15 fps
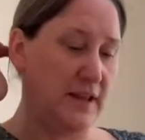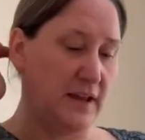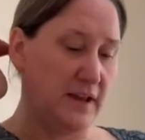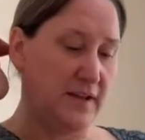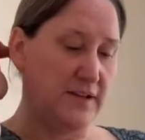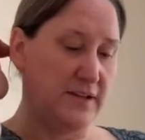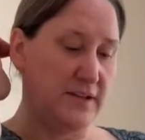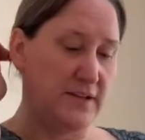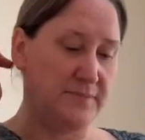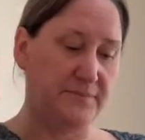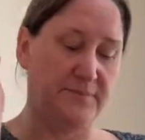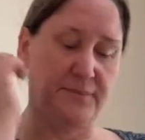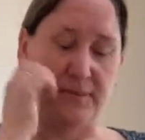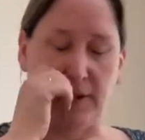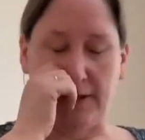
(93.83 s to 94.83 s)
I heard
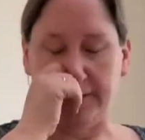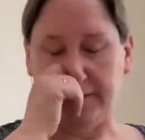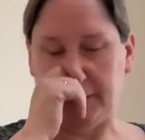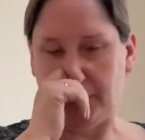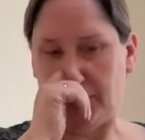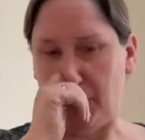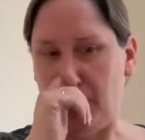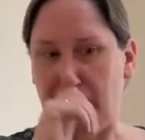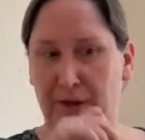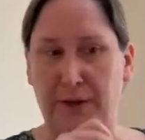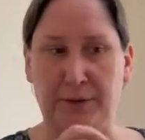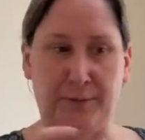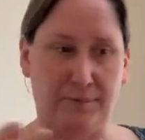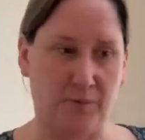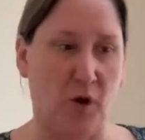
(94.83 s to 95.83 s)
a
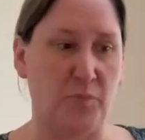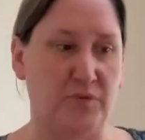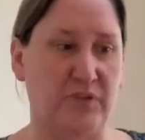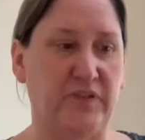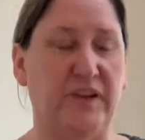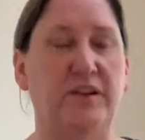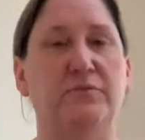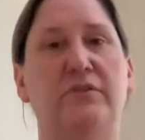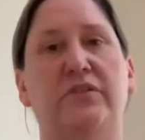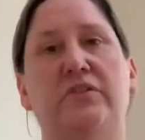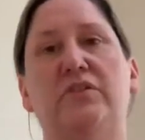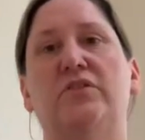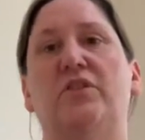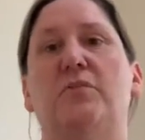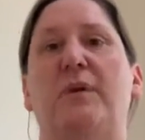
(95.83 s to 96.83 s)
soprano opera singer once
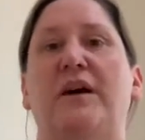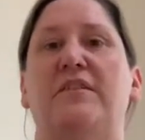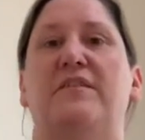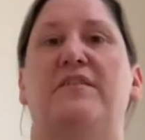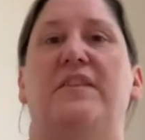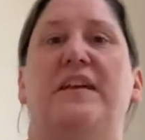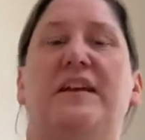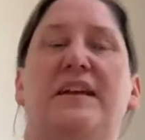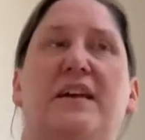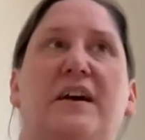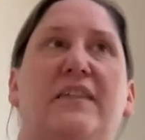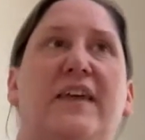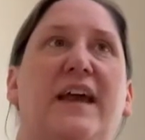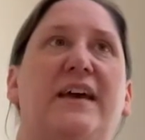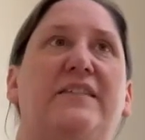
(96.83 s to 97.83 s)
talk about feeling
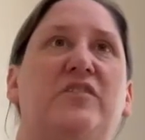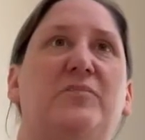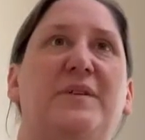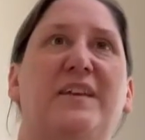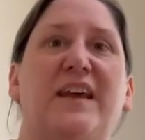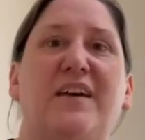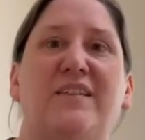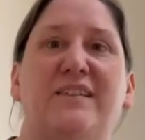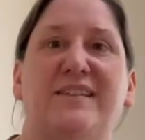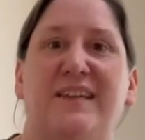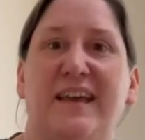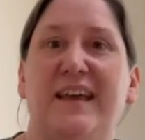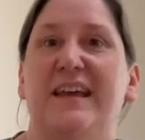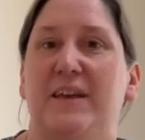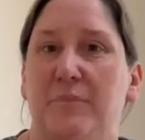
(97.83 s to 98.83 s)
like the air's coming down into
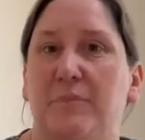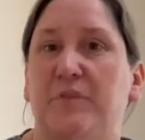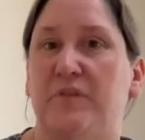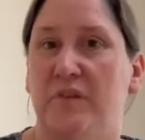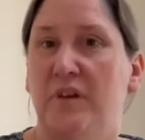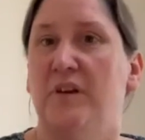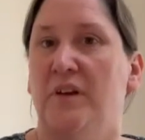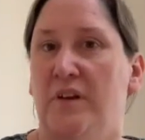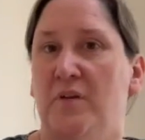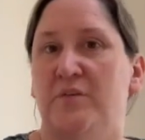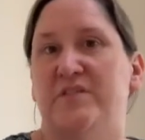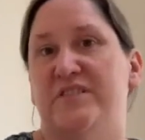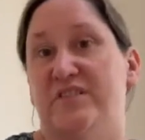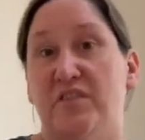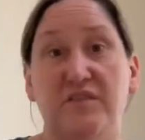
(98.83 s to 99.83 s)
your hips,
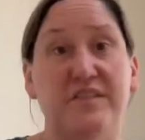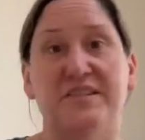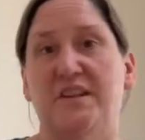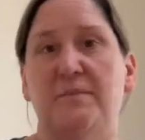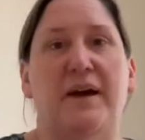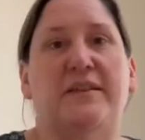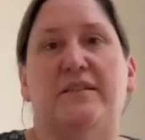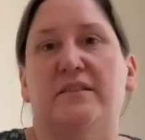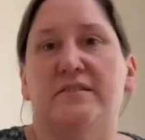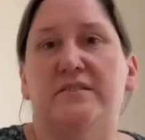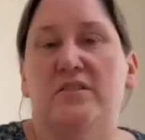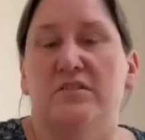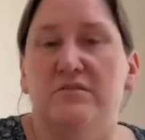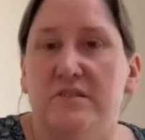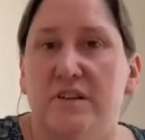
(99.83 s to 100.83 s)
which is obviously madness.
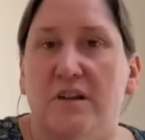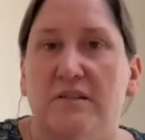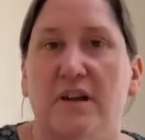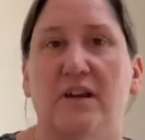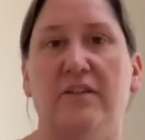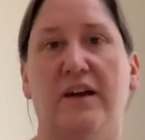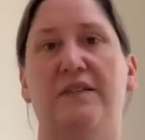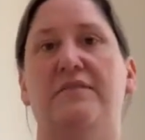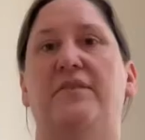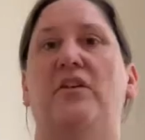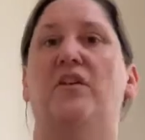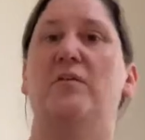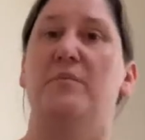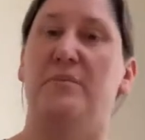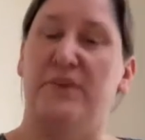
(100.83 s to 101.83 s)
Your lungs don't go that far.